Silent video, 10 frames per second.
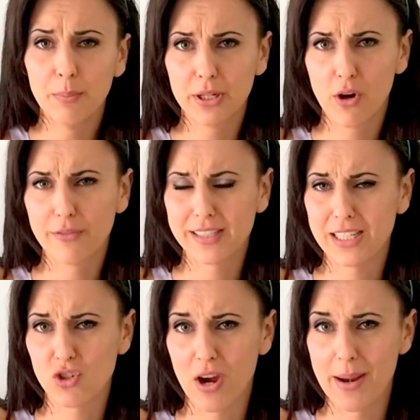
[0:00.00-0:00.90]
but
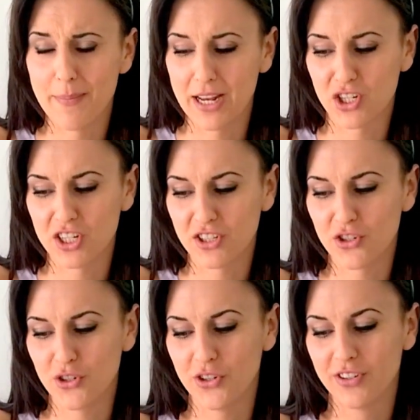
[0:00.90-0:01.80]
obviously try and match it
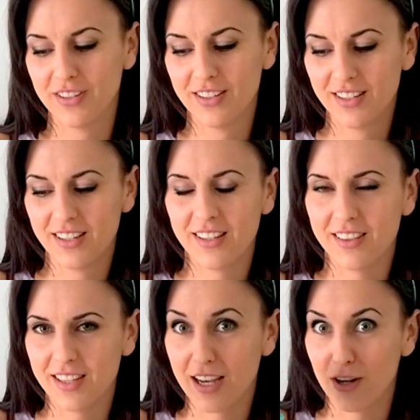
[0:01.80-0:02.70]
to
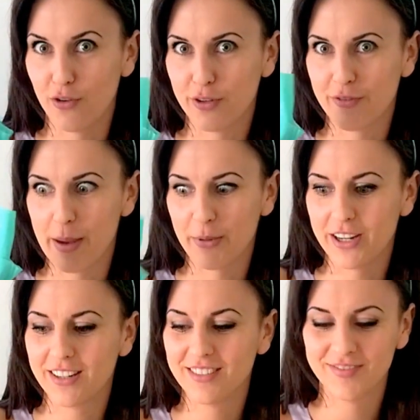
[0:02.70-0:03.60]
the color of your
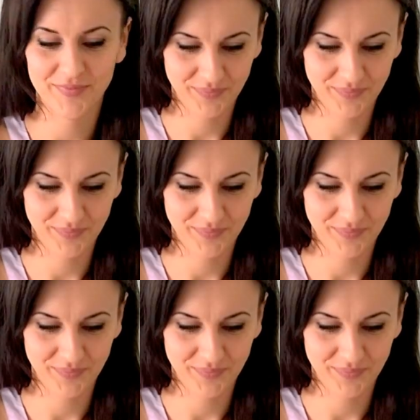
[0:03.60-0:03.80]
fabric.